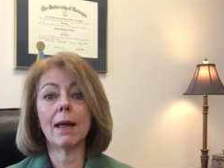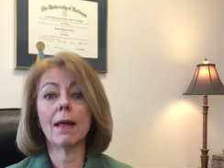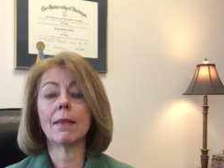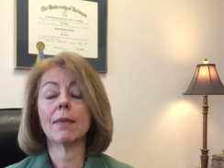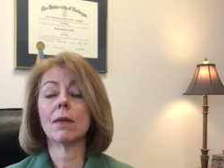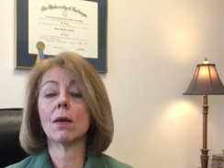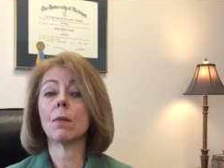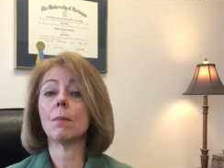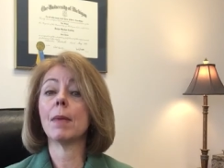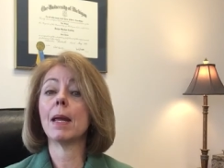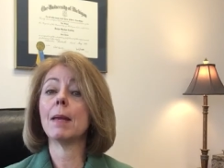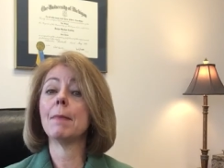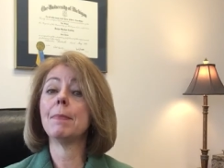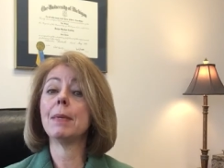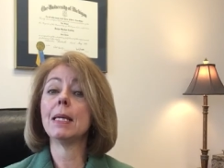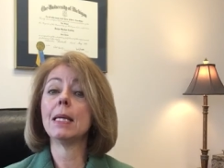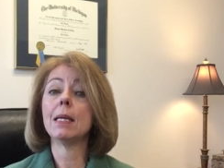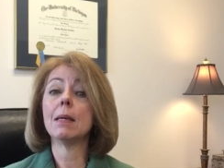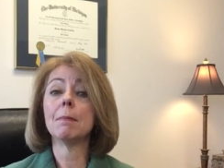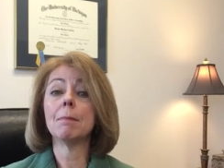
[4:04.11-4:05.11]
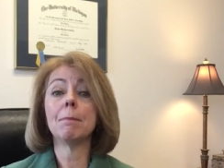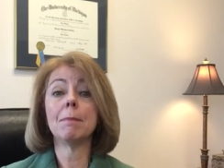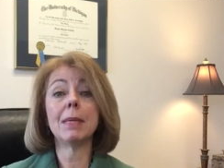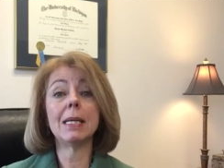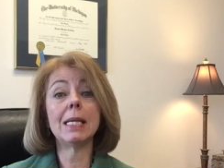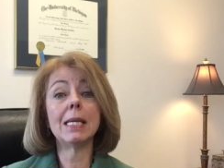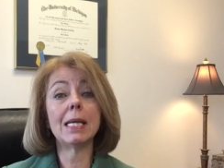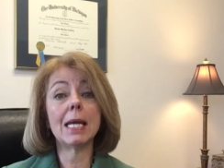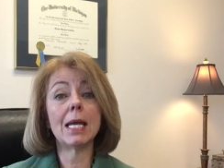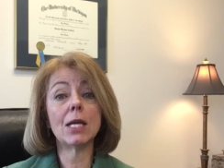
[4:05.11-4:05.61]
There may be
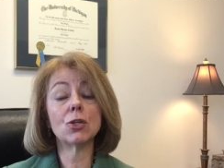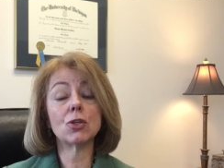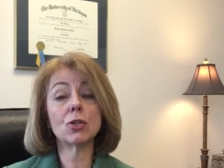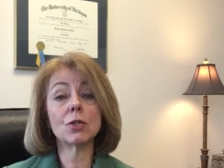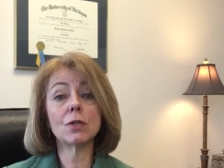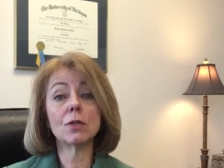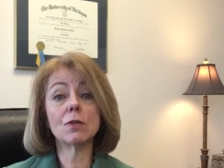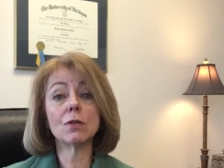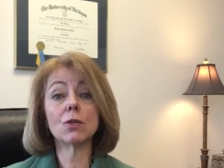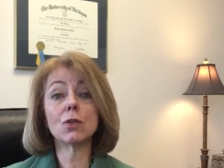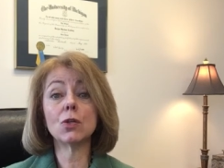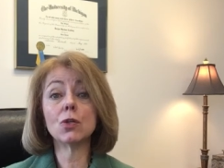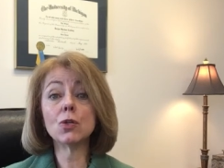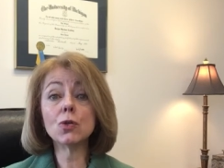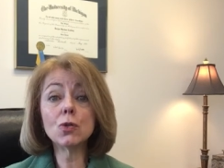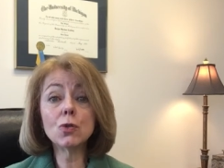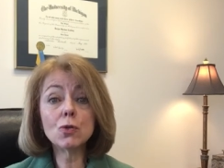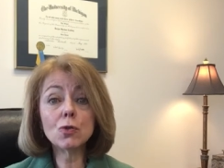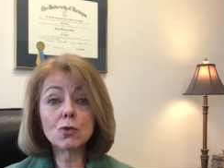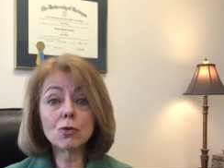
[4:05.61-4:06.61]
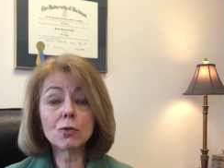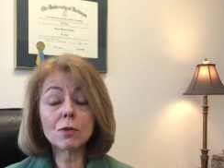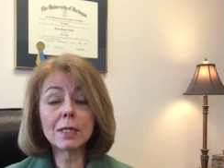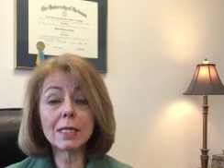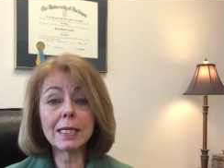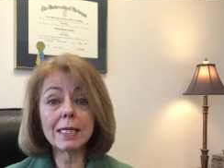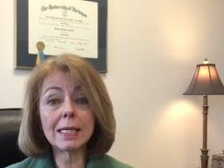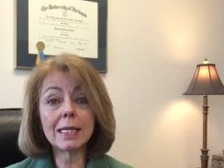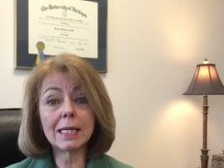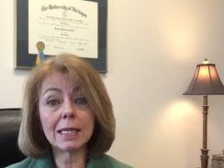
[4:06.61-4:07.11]
mediations.
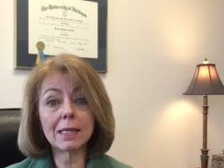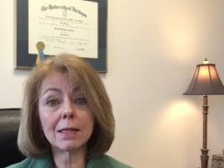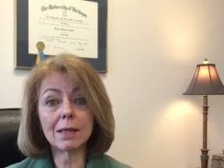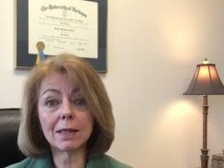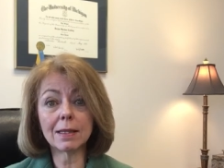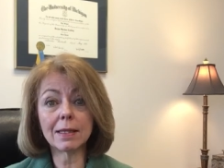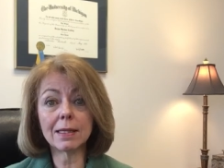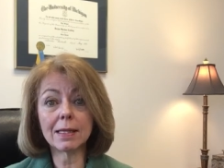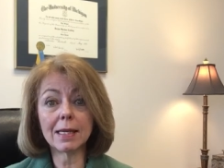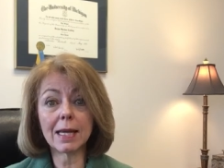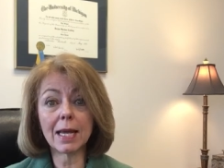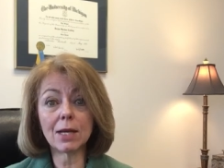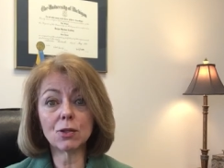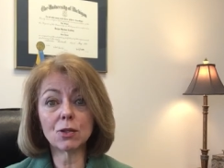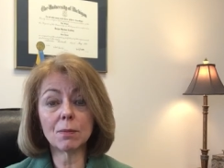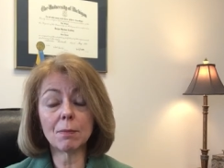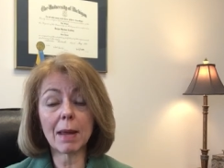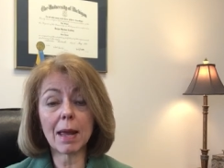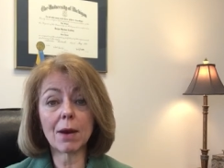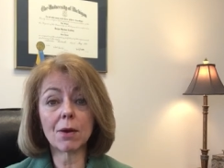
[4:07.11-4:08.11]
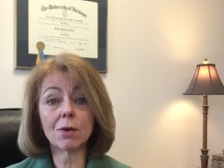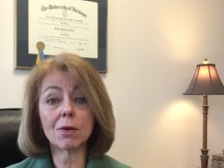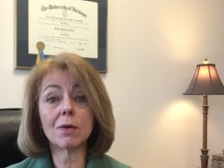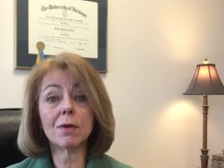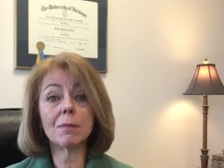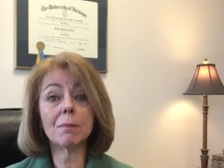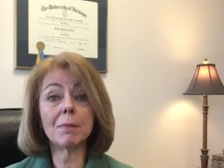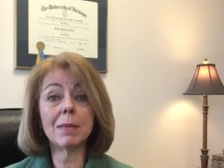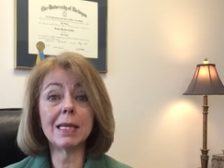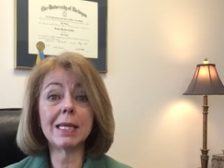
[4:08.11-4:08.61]
Usually in a litigation matter,
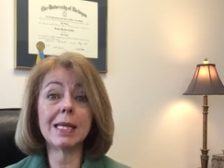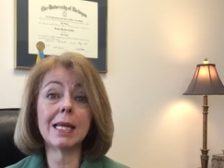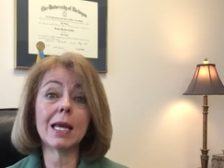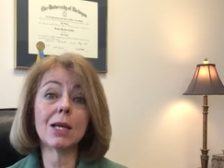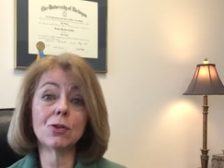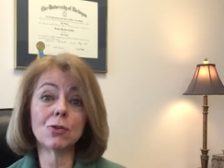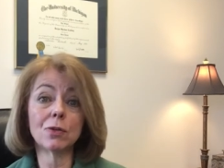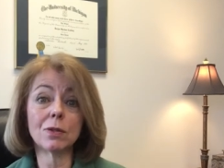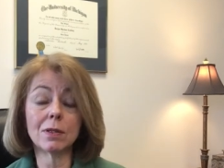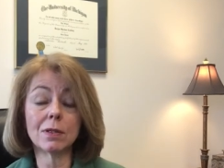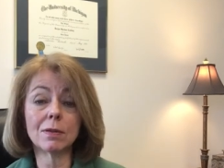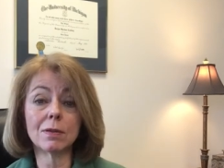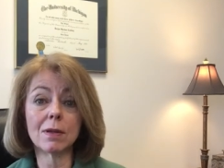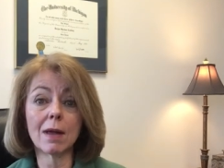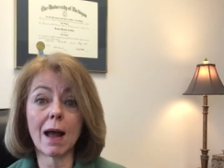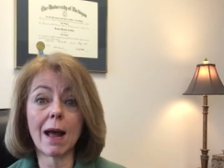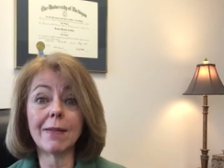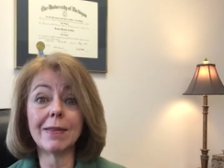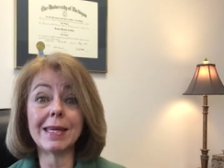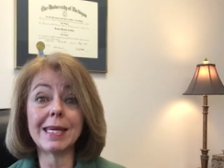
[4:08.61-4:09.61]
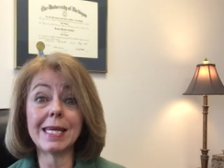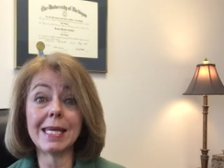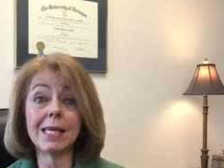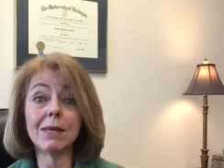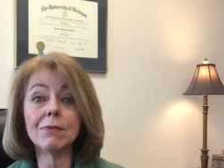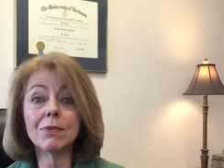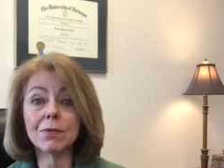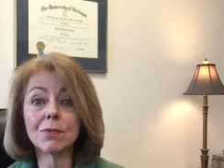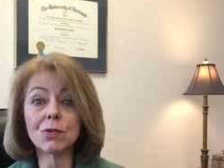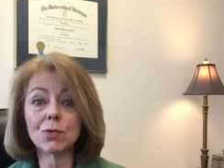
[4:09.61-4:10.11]
mediation is on the
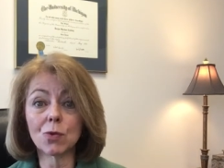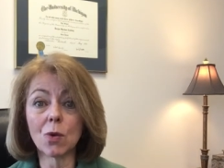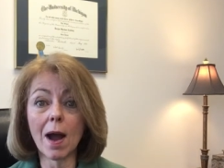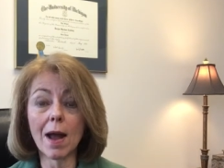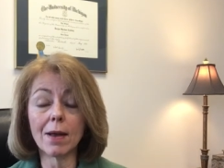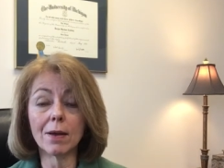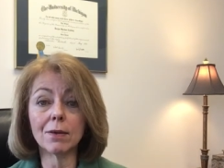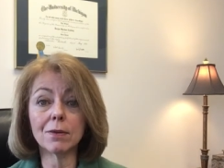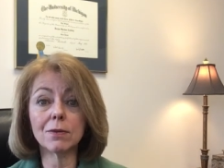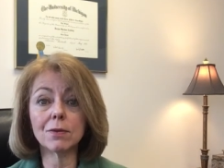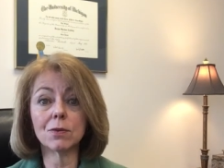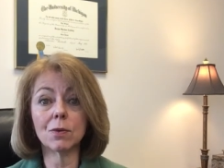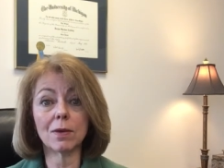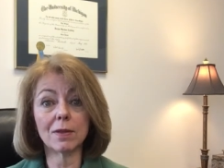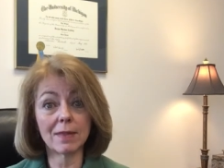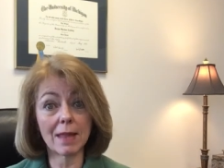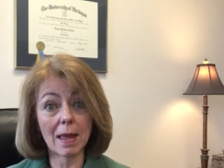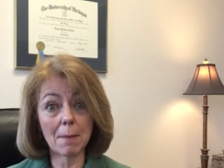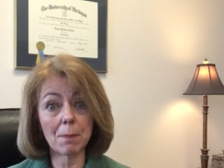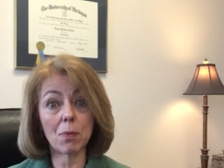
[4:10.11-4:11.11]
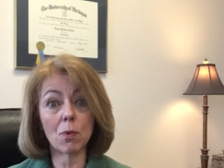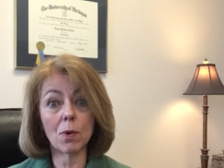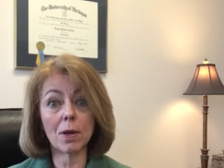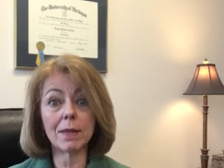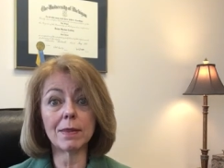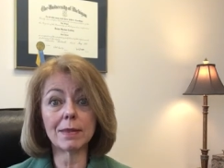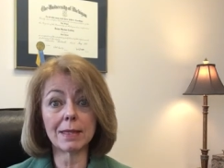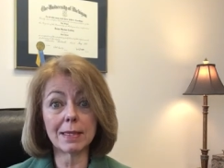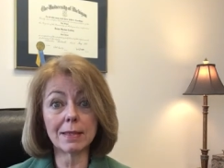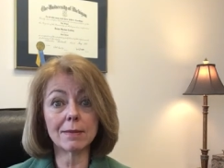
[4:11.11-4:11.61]
eve of trial. So at that
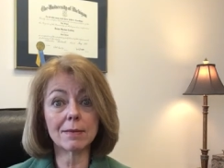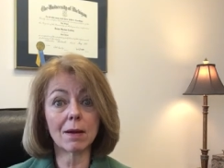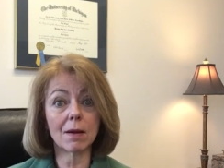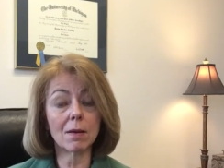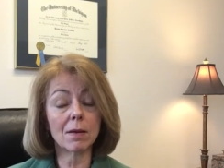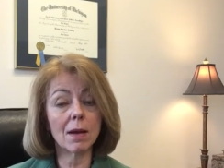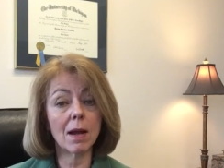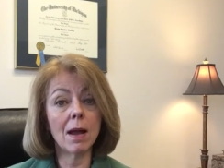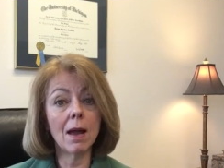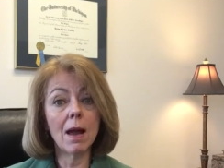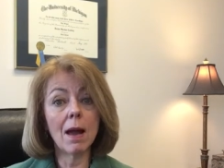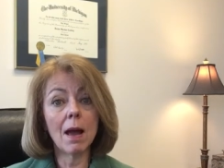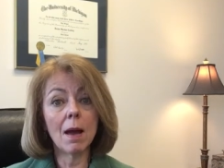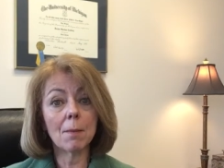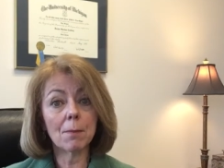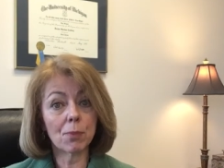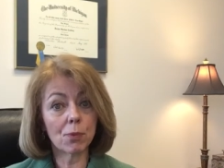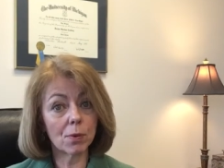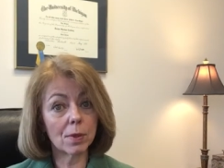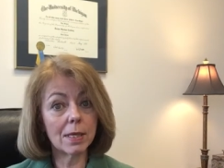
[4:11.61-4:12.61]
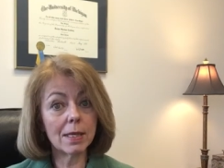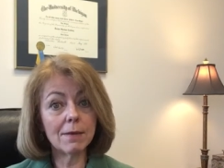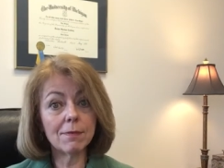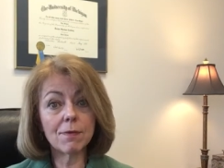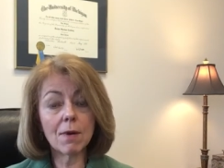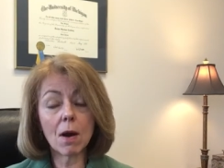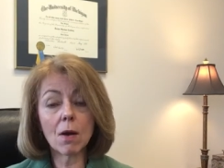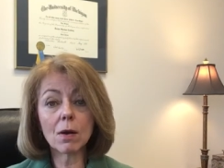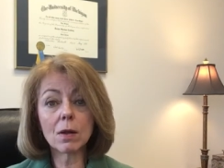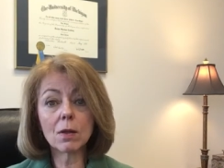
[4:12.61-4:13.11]
point, things are pretty
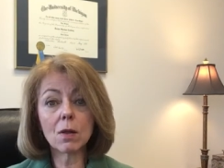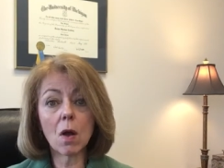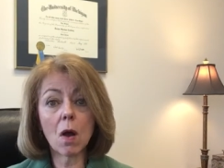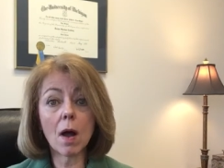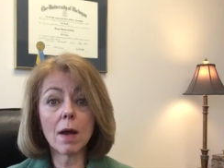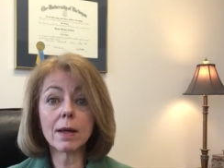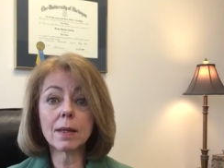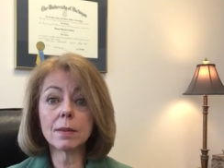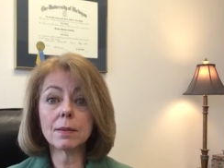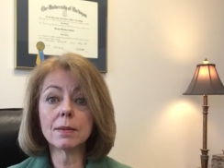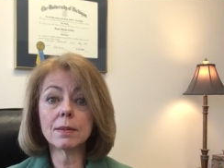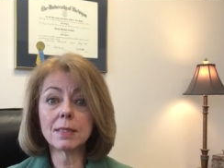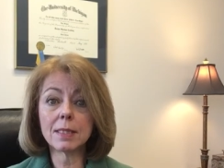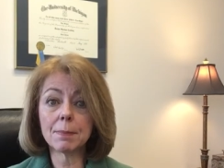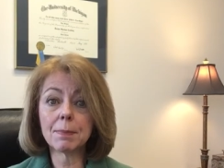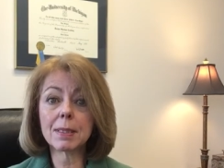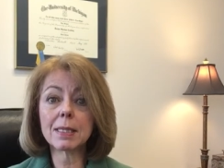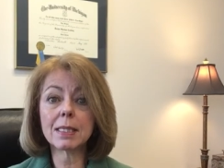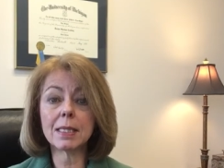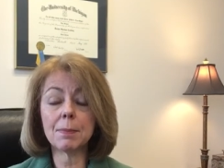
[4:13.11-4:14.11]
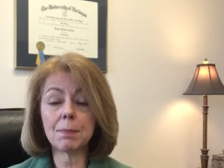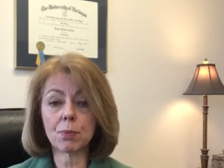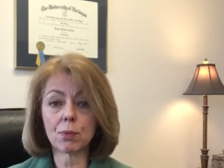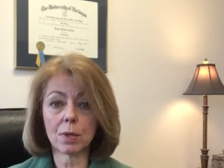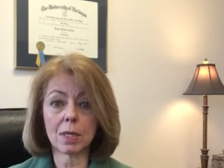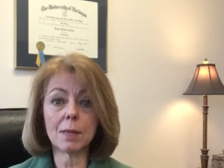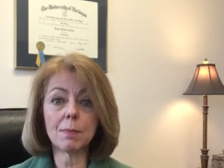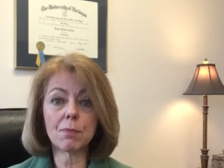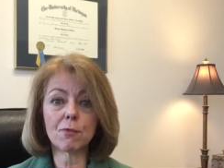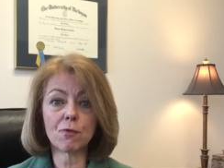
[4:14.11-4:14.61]
far along and typically
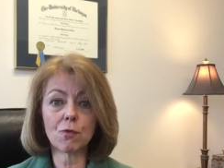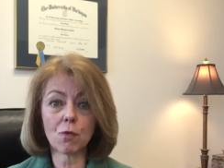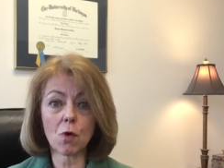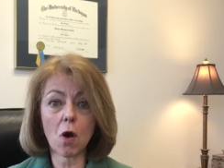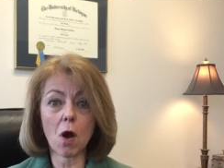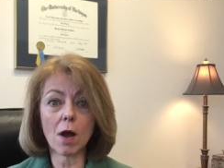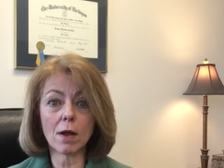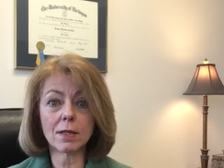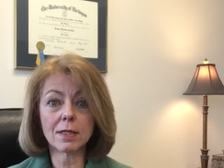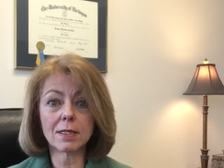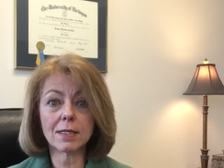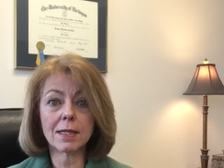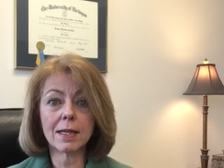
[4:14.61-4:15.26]
pretty fraught.